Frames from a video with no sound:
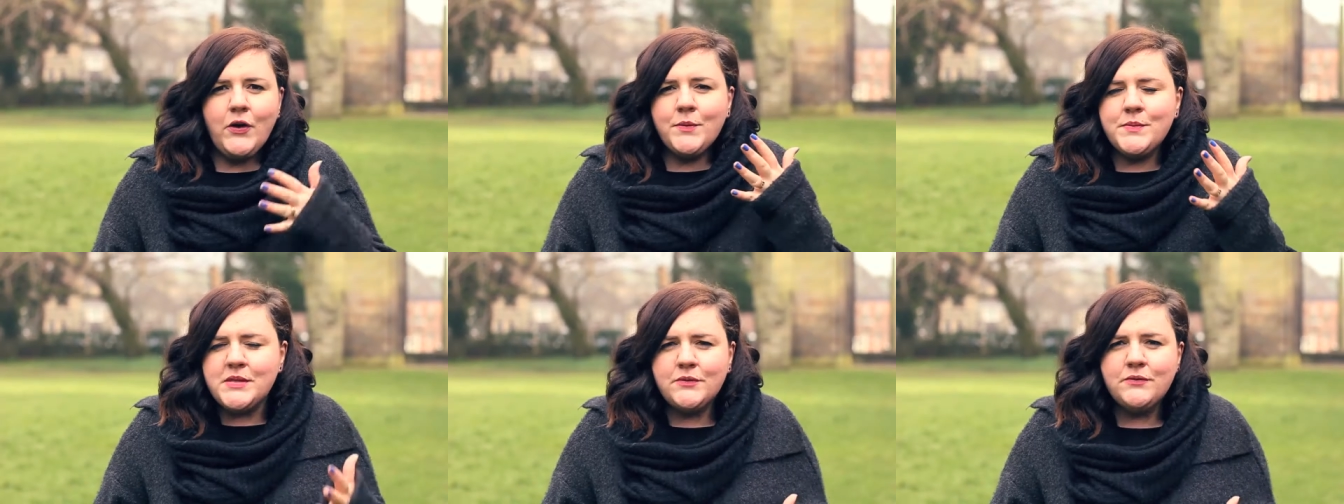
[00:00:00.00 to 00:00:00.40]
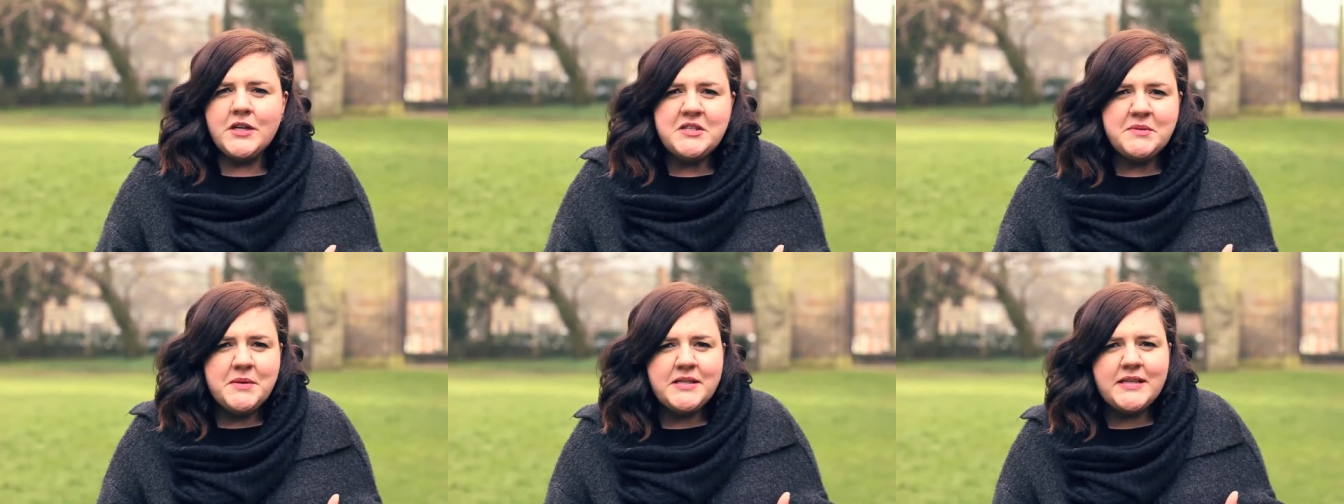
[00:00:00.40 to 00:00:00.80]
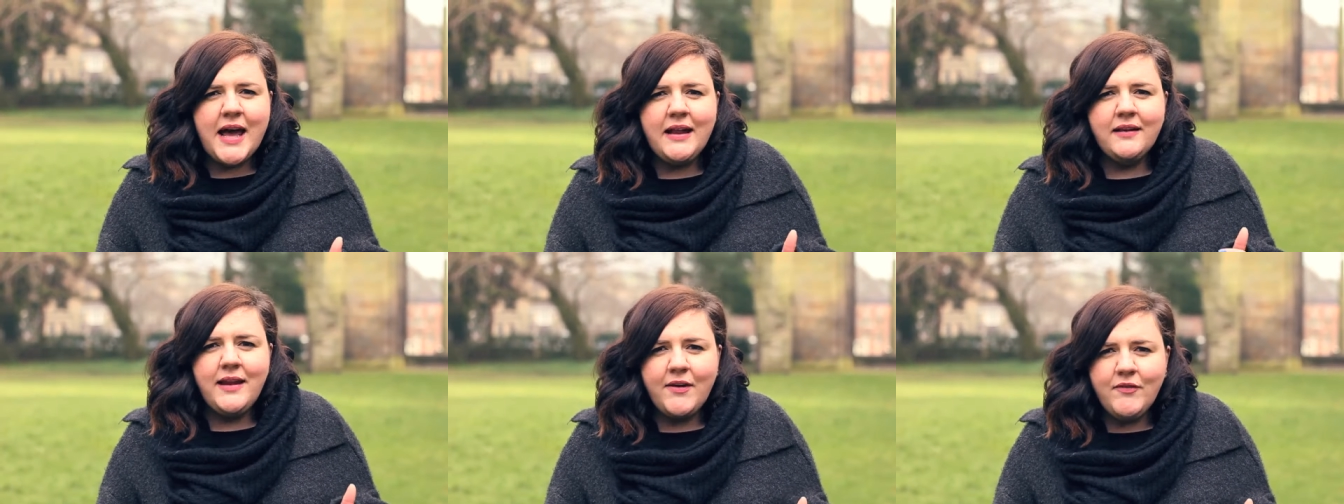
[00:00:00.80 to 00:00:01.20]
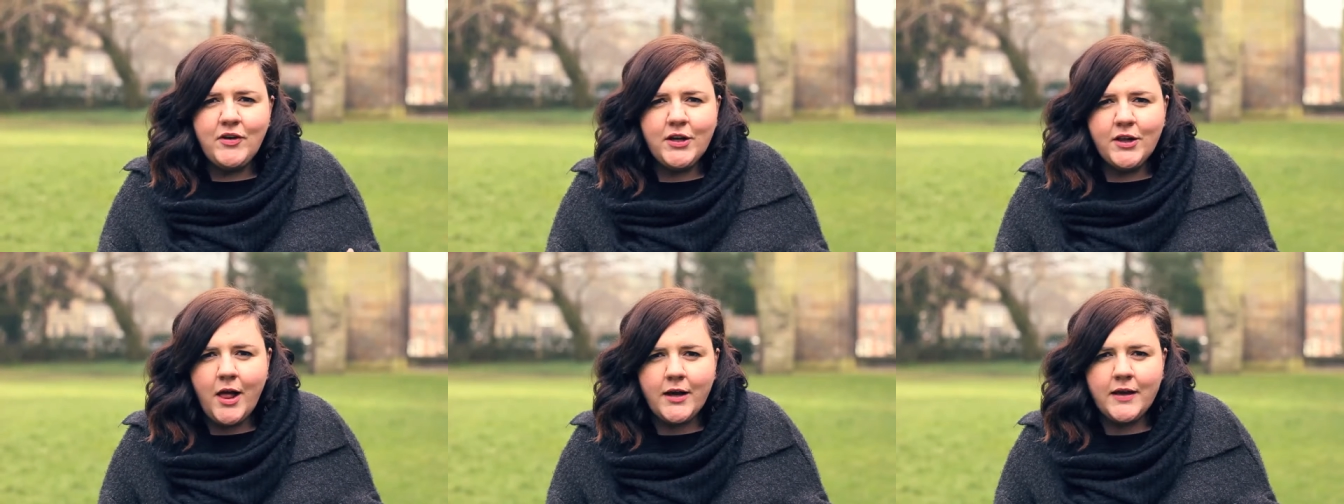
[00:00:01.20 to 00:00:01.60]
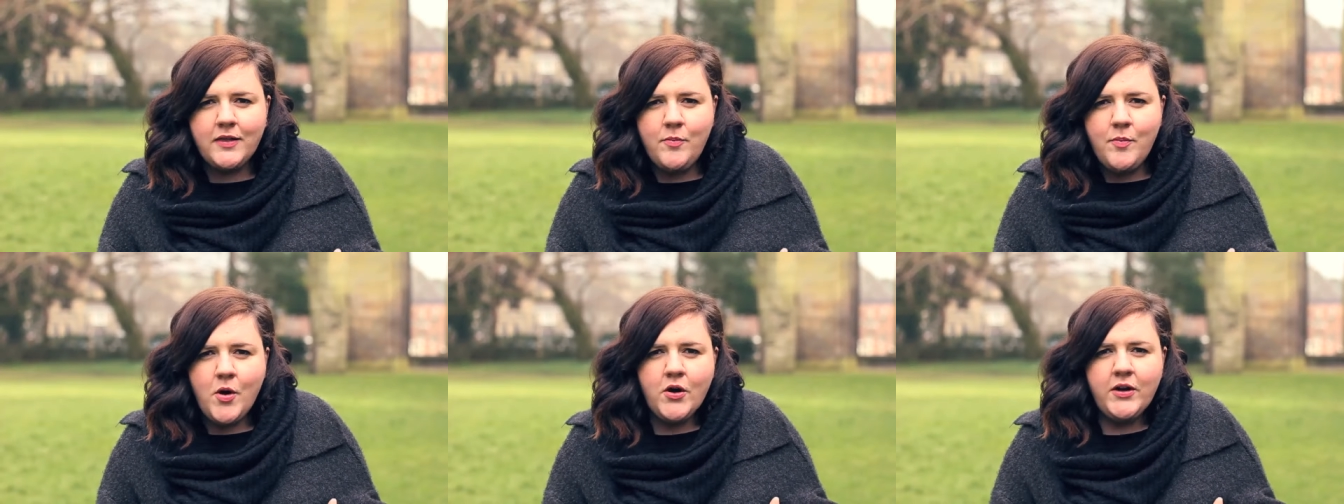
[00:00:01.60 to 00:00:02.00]
Come to Richmond at 11 o'clock in
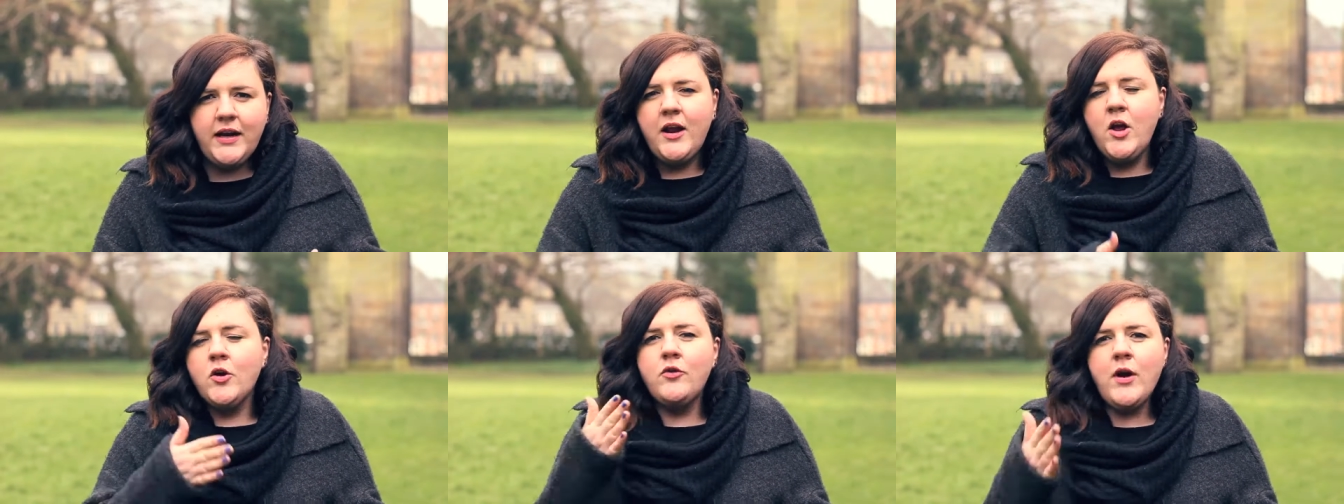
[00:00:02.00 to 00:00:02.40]
the morning,